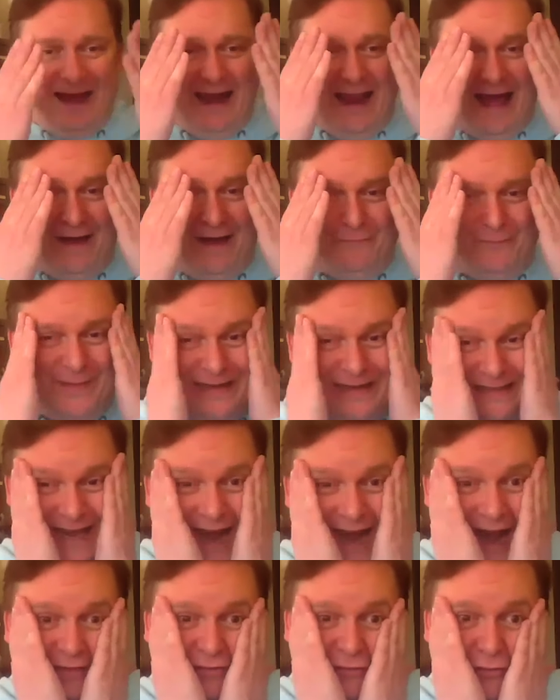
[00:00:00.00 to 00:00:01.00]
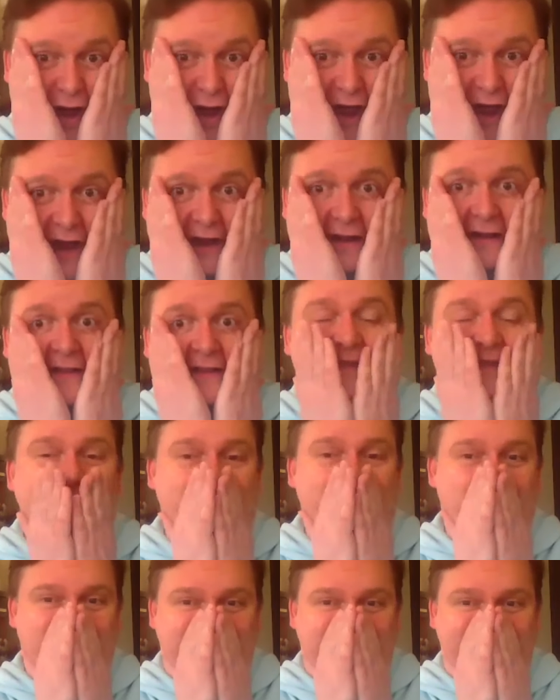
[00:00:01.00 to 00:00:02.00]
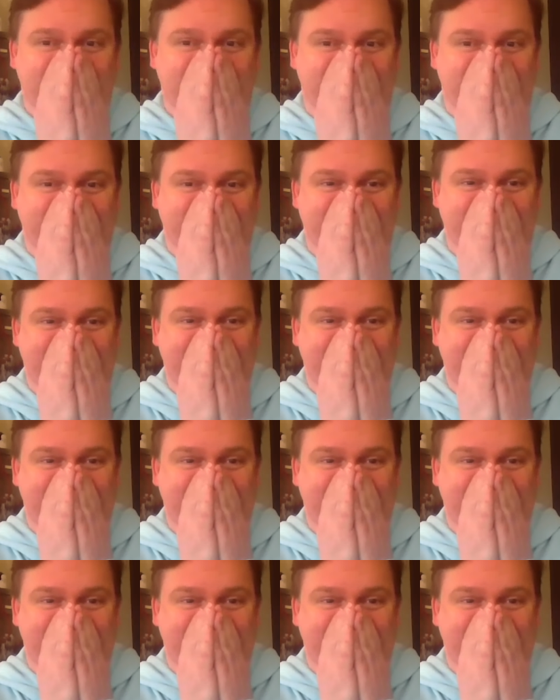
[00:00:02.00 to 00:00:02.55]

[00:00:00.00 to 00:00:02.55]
I love metallic threads. Well,